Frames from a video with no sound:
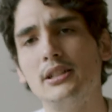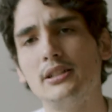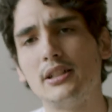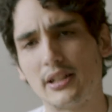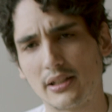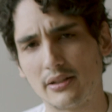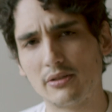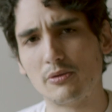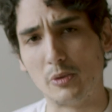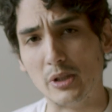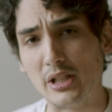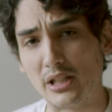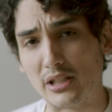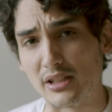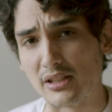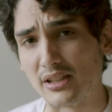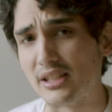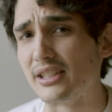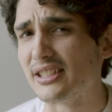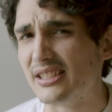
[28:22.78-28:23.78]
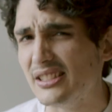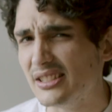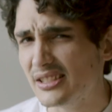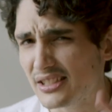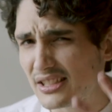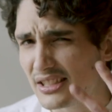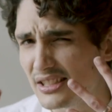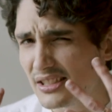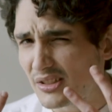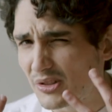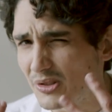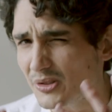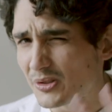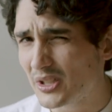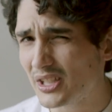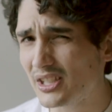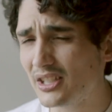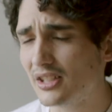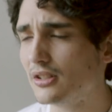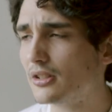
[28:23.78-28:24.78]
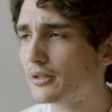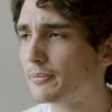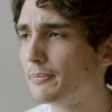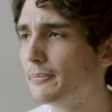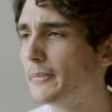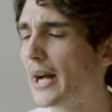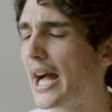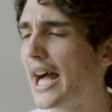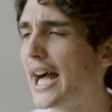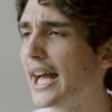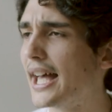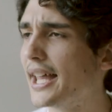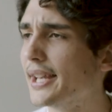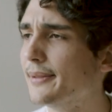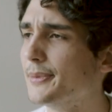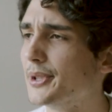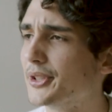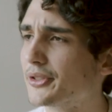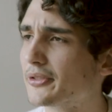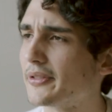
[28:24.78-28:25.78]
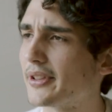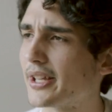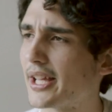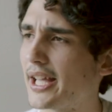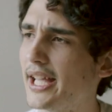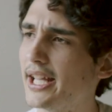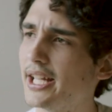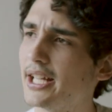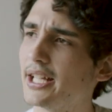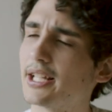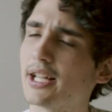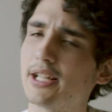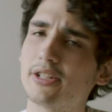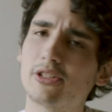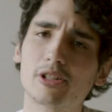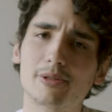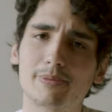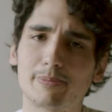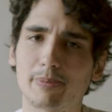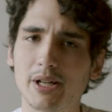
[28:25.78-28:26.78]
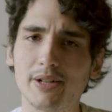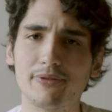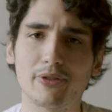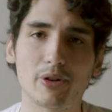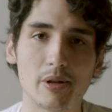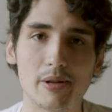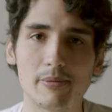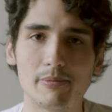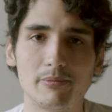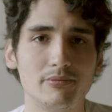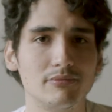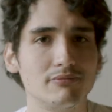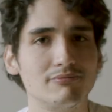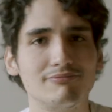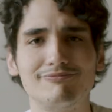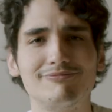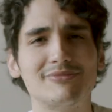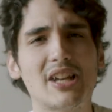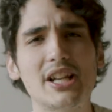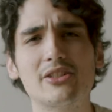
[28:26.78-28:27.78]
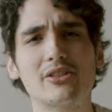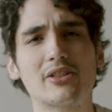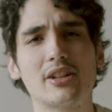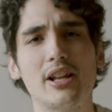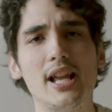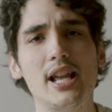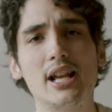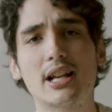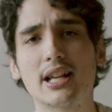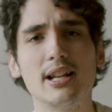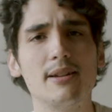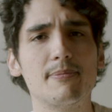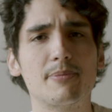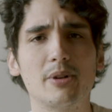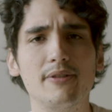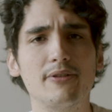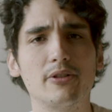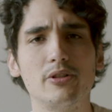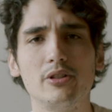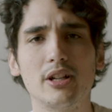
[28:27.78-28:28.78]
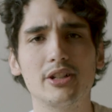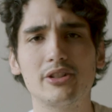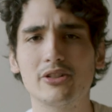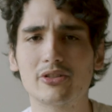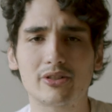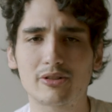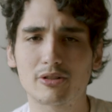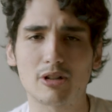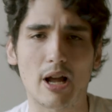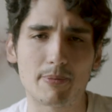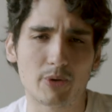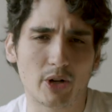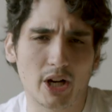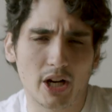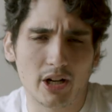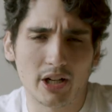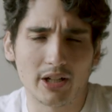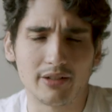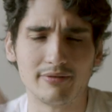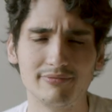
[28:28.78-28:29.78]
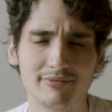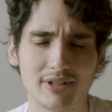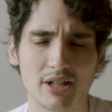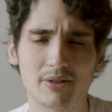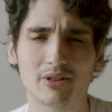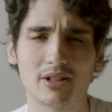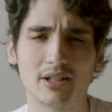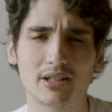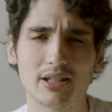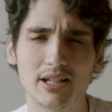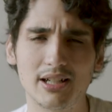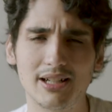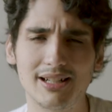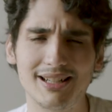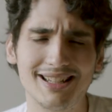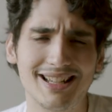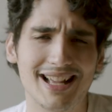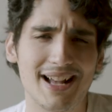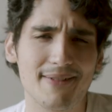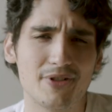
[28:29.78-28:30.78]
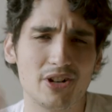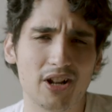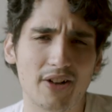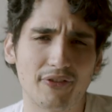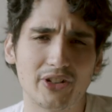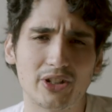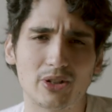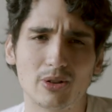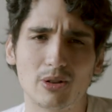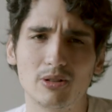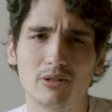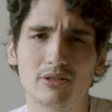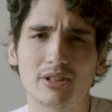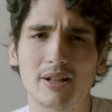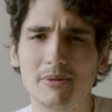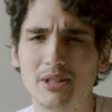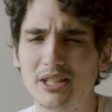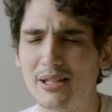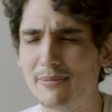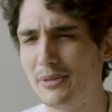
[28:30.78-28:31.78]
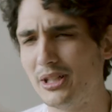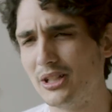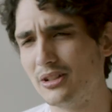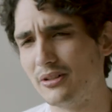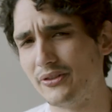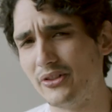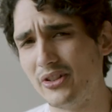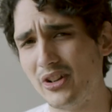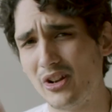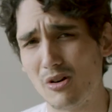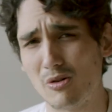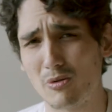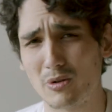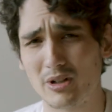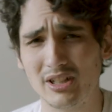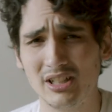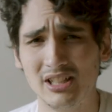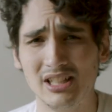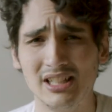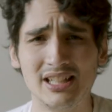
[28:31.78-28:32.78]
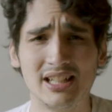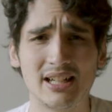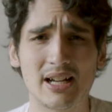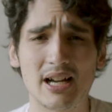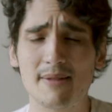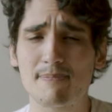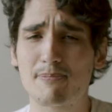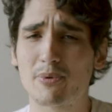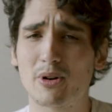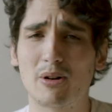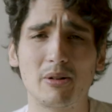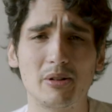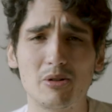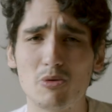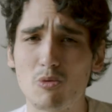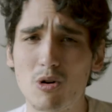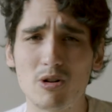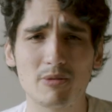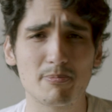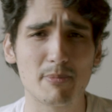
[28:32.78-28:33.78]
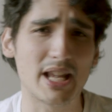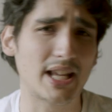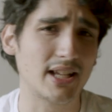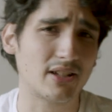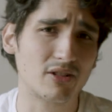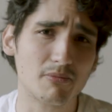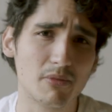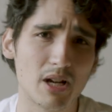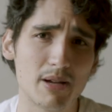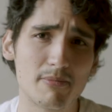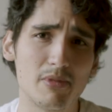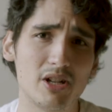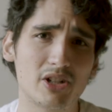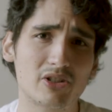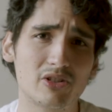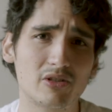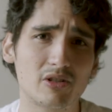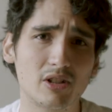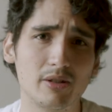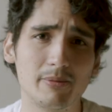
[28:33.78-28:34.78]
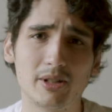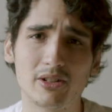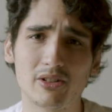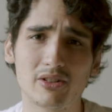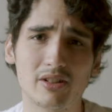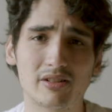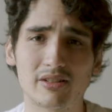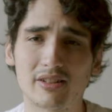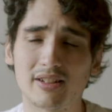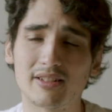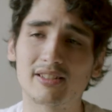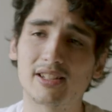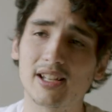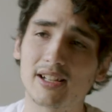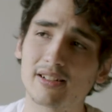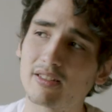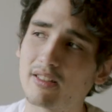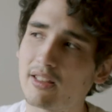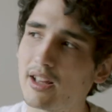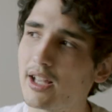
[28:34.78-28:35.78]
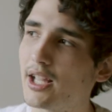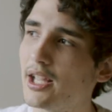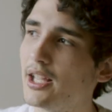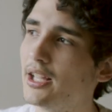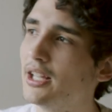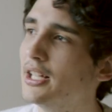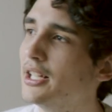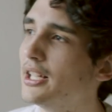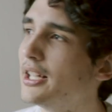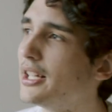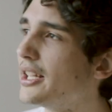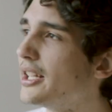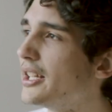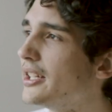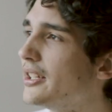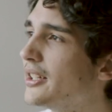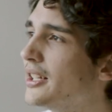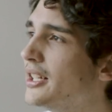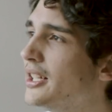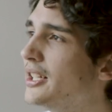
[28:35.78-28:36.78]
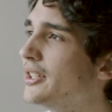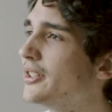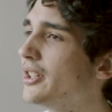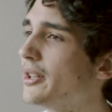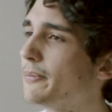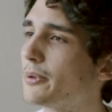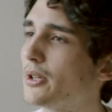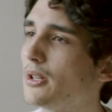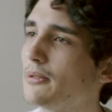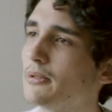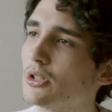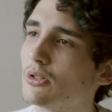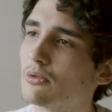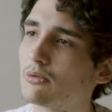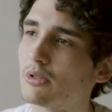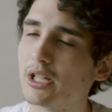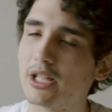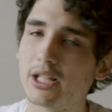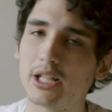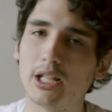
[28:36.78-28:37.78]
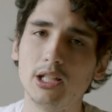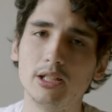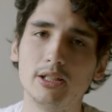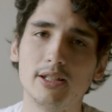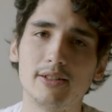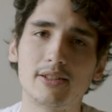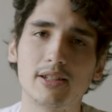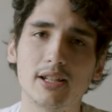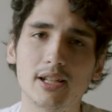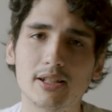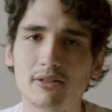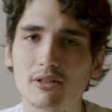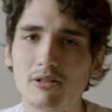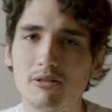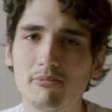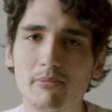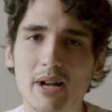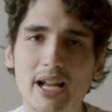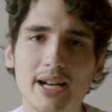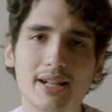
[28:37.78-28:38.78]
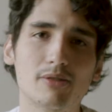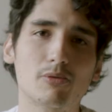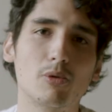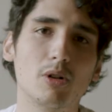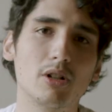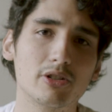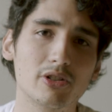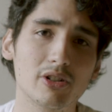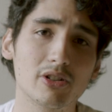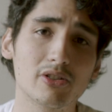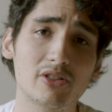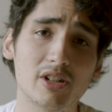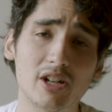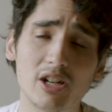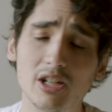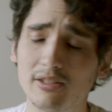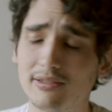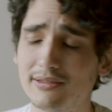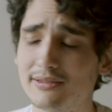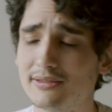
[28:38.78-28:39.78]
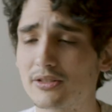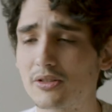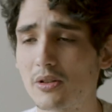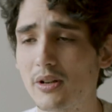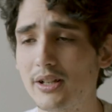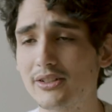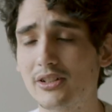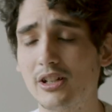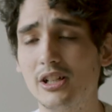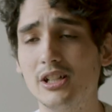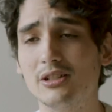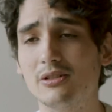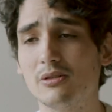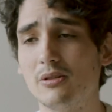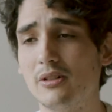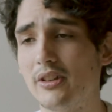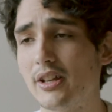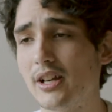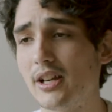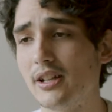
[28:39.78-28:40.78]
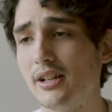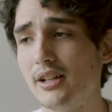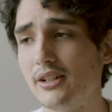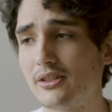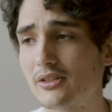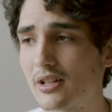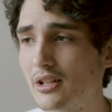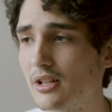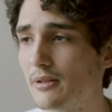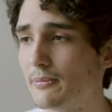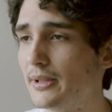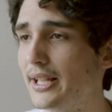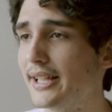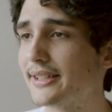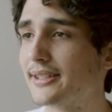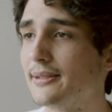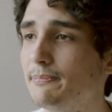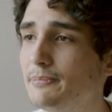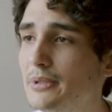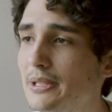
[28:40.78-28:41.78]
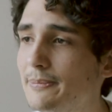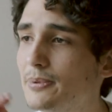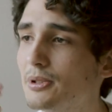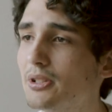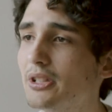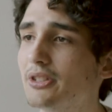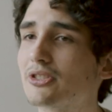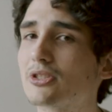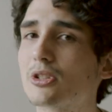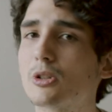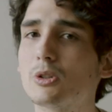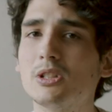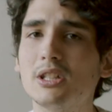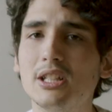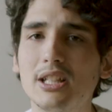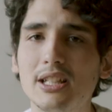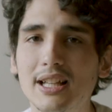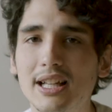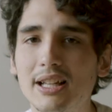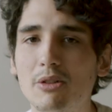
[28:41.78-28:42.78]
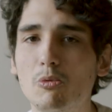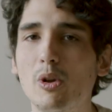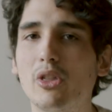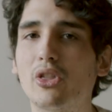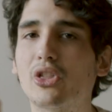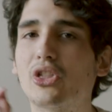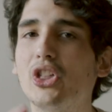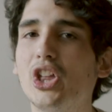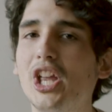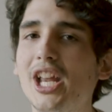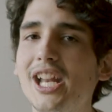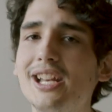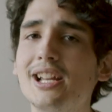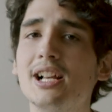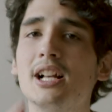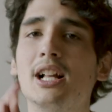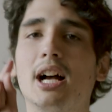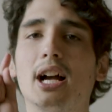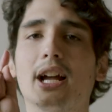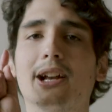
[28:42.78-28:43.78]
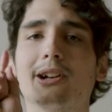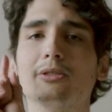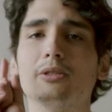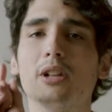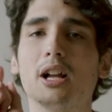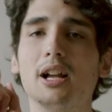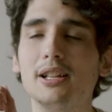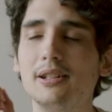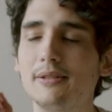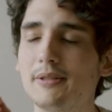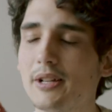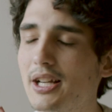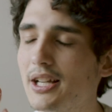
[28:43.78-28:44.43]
Like really, like he really looked bad because of the headache. I just prayed for him. I just say, hey, can I pray for you? I just stopped caring. I was like, I have nothing to lose. I'm in the middle of nowhere. I probably won't make it to my mission trip because it's the 6th day and they're probably already healing the sick. So I might as well just start. So I started doing that. I started blessing people, and suddenly, like within, I